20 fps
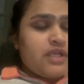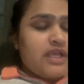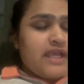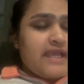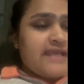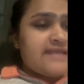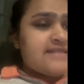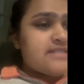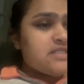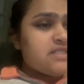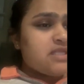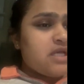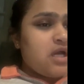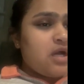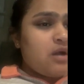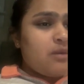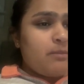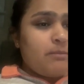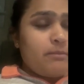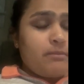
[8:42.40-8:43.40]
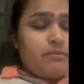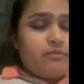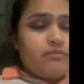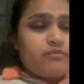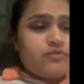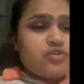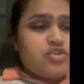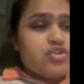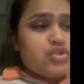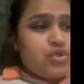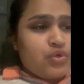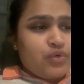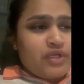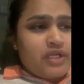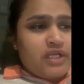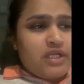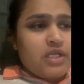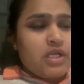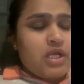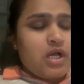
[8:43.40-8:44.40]
as shown
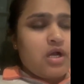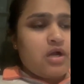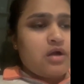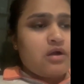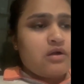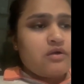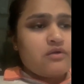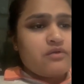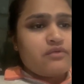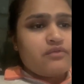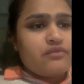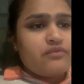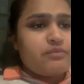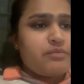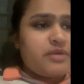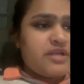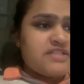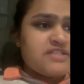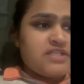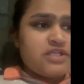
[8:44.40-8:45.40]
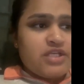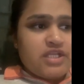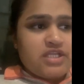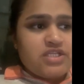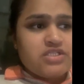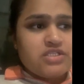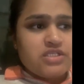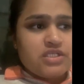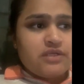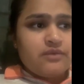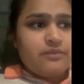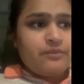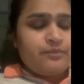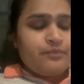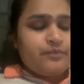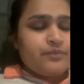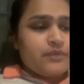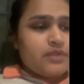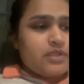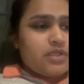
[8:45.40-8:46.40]
in presentation.
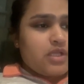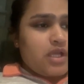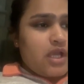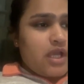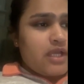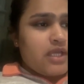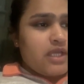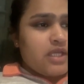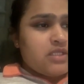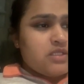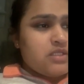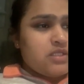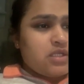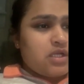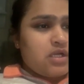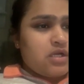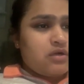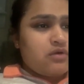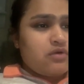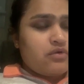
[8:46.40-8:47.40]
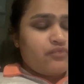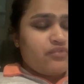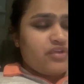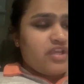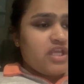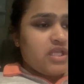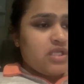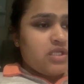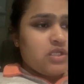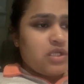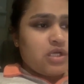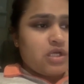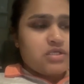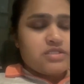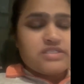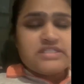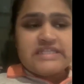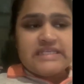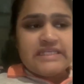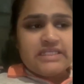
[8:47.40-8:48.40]
We can
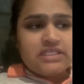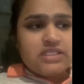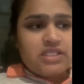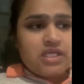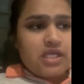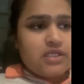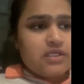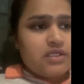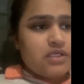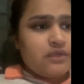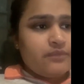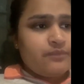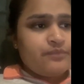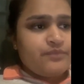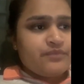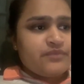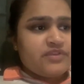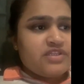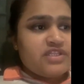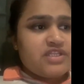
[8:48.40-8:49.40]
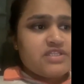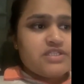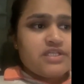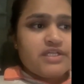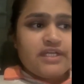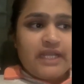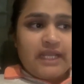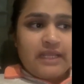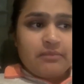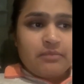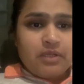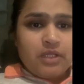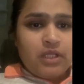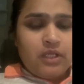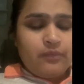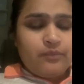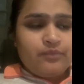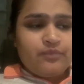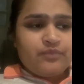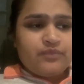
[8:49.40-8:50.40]
see that there's a table.
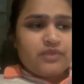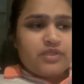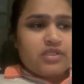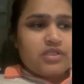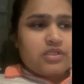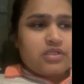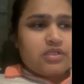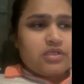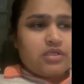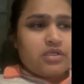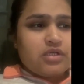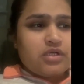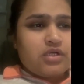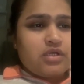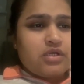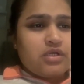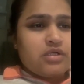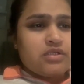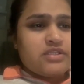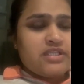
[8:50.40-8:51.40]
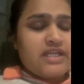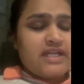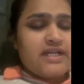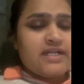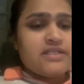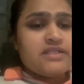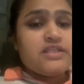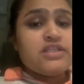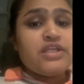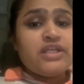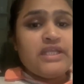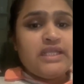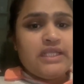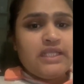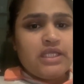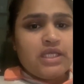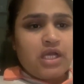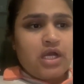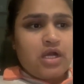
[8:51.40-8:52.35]
There are three